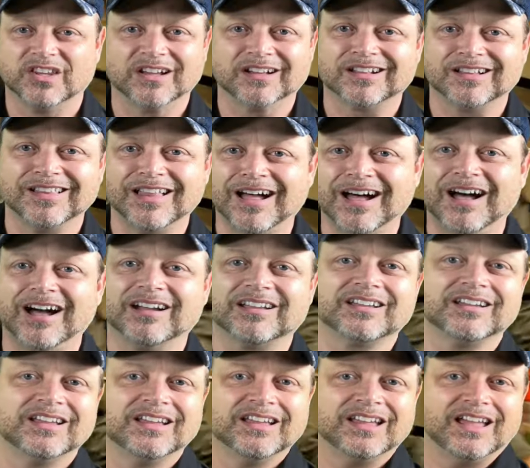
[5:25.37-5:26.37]
Glock,
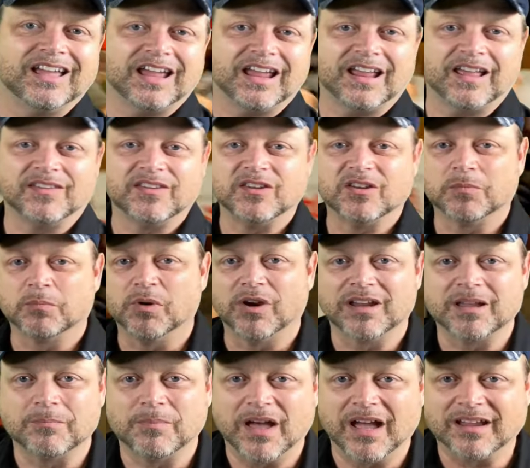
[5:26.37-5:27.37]
and you can bring
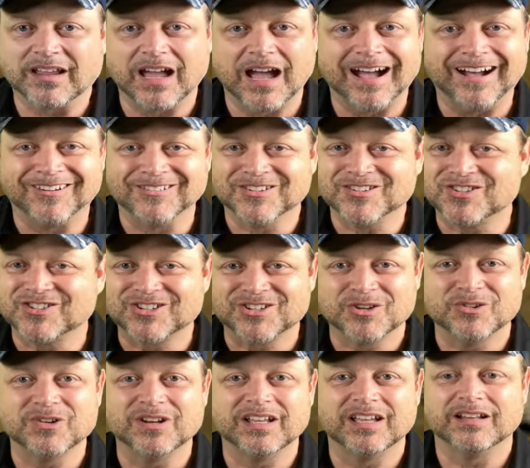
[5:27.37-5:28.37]
it back out,
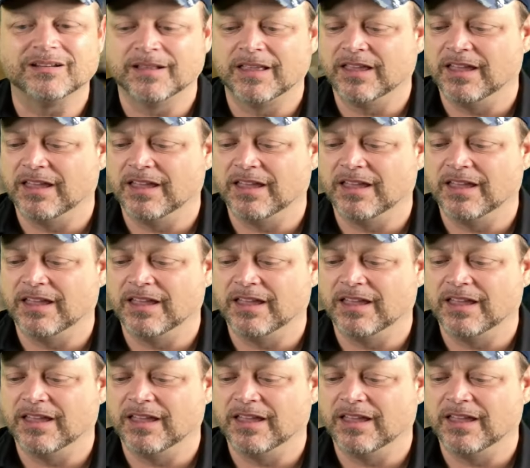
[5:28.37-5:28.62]
shoot it.